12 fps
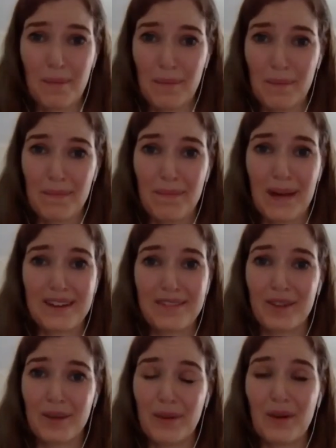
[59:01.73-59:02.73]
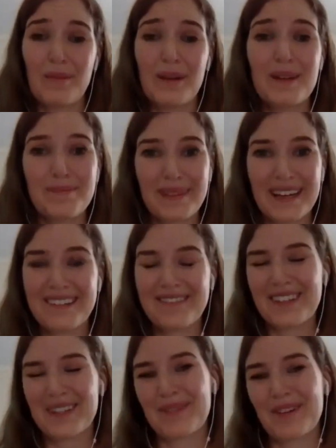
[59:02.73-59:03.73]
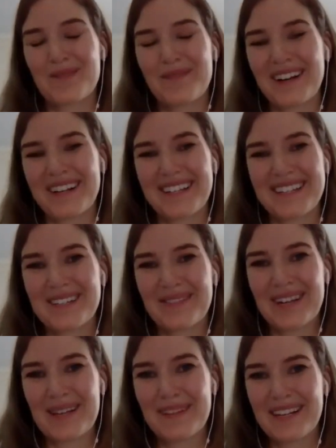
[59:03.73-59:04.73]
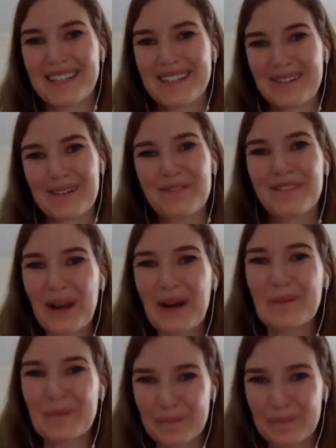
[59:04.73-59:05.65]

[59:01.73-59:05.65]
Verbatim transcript: mindful moment but for the most part it's a 20 minute sort of flow